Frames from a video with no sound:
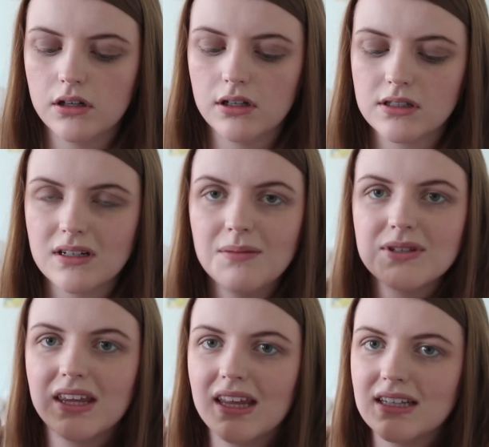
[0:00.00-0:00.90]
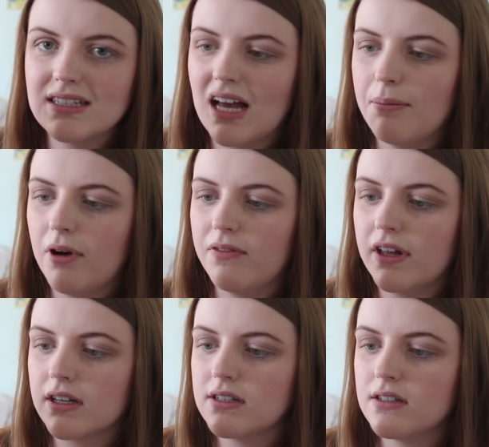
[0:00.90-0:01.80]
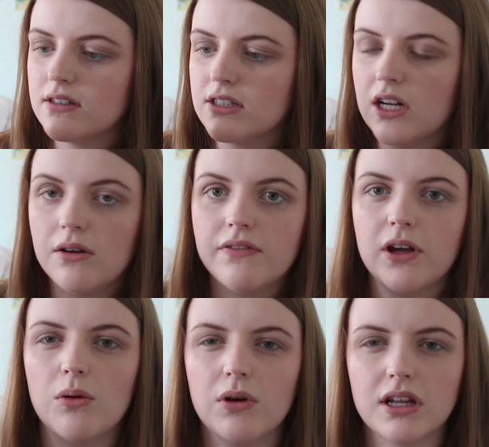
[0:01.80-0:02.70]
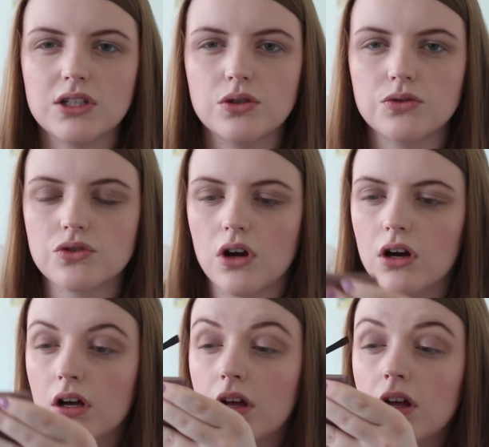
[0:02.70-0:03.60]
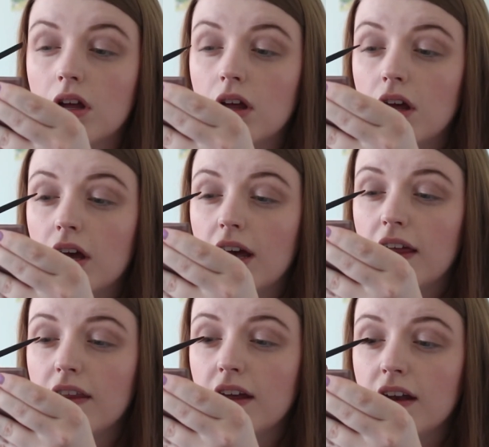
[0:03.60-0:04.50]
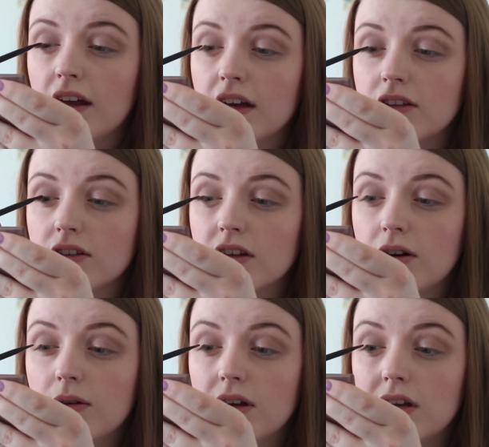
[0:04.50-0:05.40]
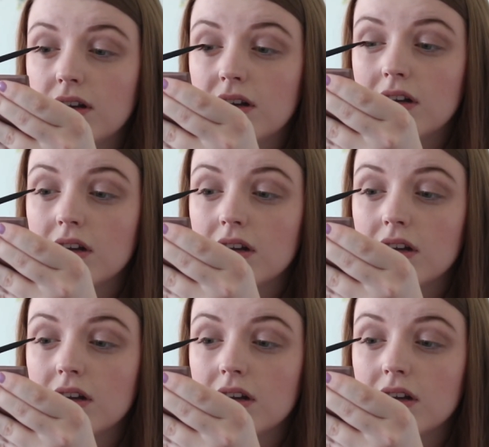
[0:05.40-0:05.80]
And sometimes I like to tap off the excess because if I don't want it too strong. And then I just go in